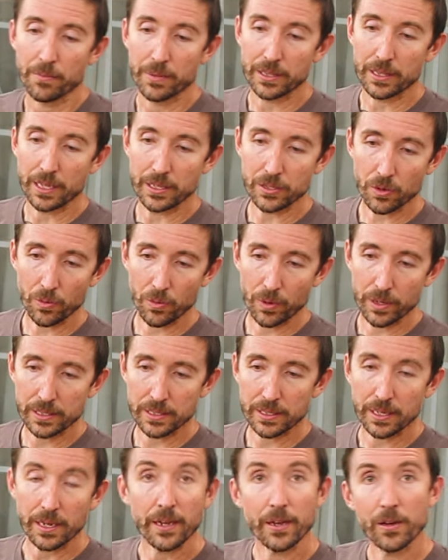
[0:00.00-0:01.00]
but these are
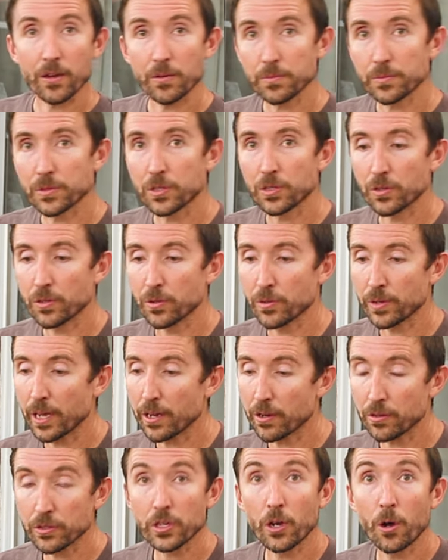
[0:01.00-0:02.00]
ones that help to
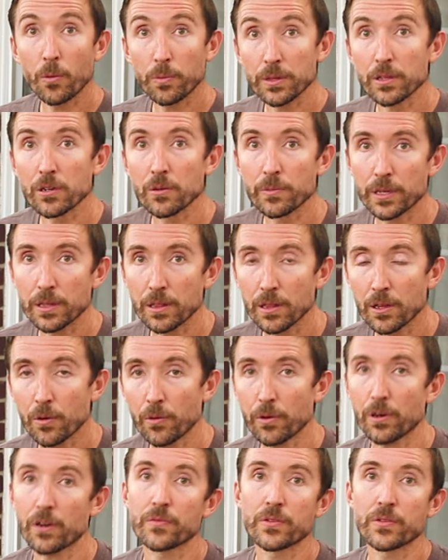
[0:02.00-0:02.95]
get your scope a little bit lower.